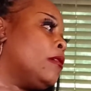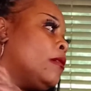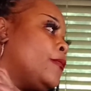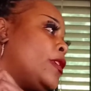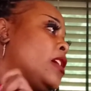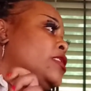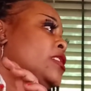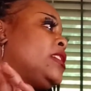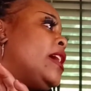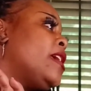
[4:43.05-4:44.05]
Production
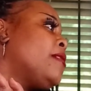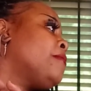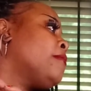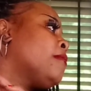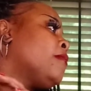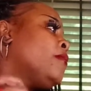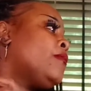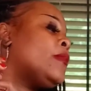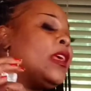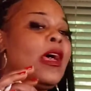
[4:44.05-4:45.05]
team.
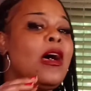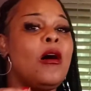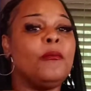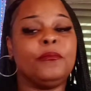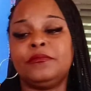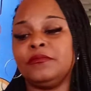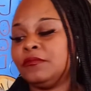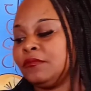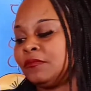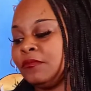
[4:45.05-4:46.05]
Help.
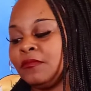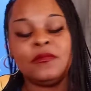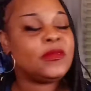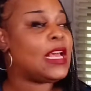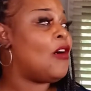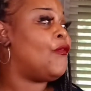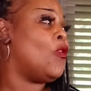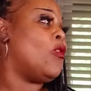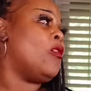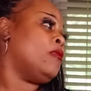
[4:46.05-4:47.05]
Y'all
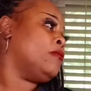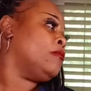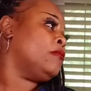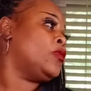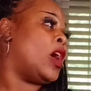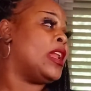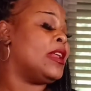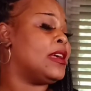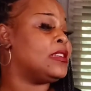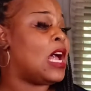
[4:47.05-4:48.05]
full? Do I need to
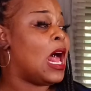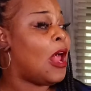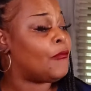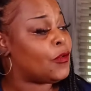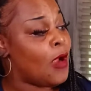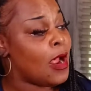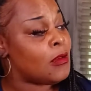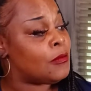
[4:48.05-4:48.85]
get y'all off the ground?